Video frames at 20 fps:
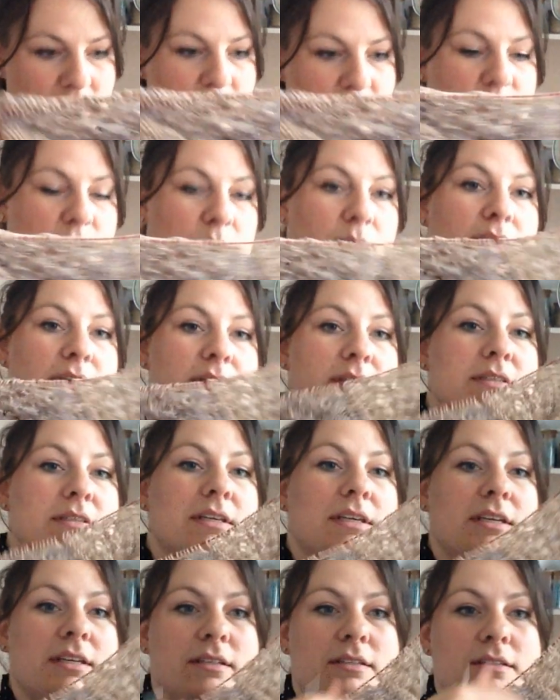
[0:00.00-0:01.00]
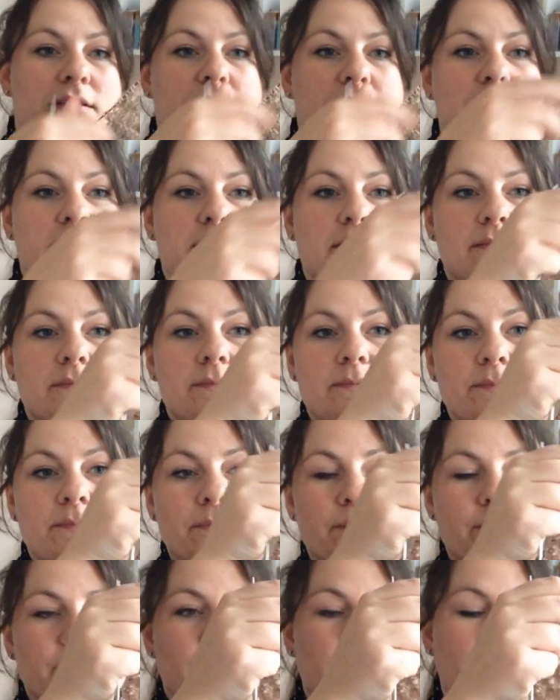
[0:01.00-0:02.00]
So this is
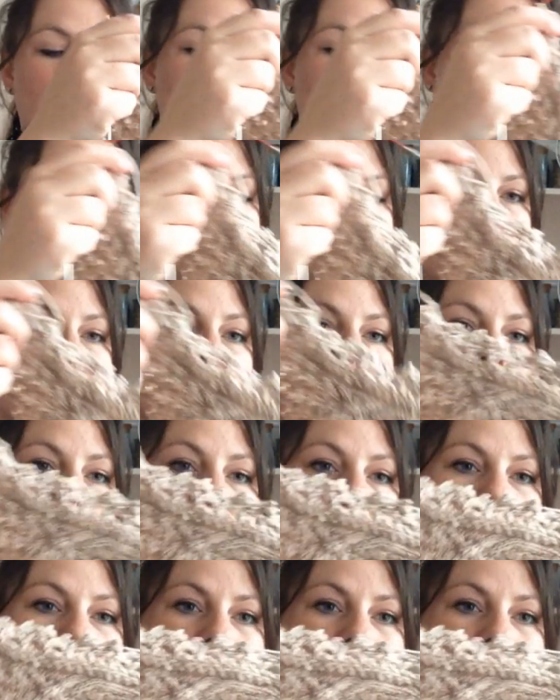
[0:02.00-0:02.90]
what